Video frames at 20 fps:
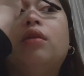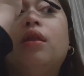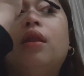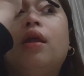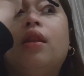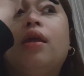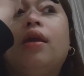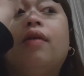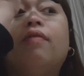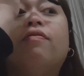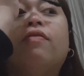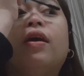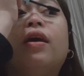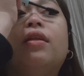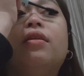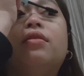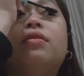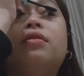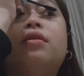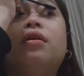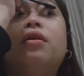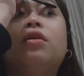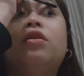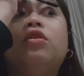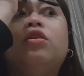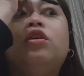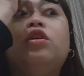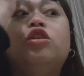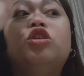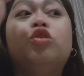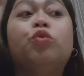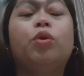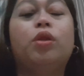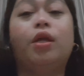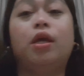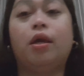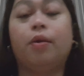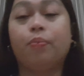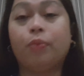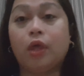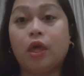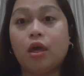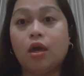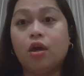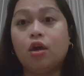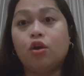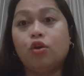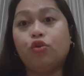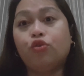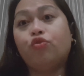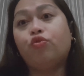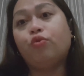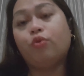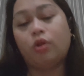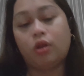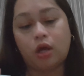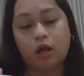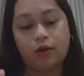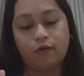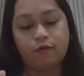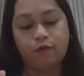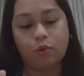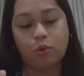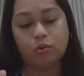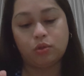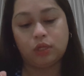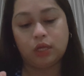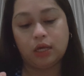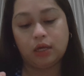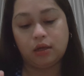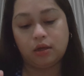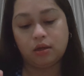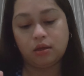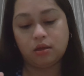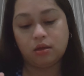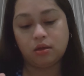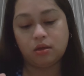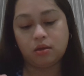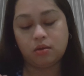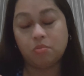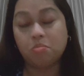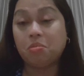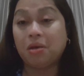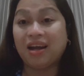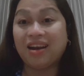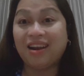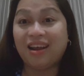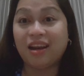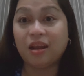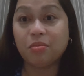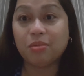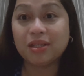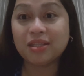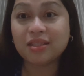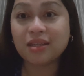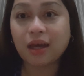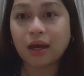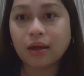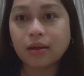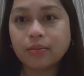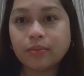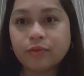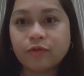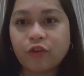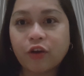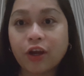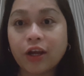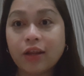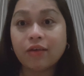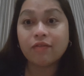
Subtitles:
in any event. Usually you do a lot of coating pag lalabas ka for an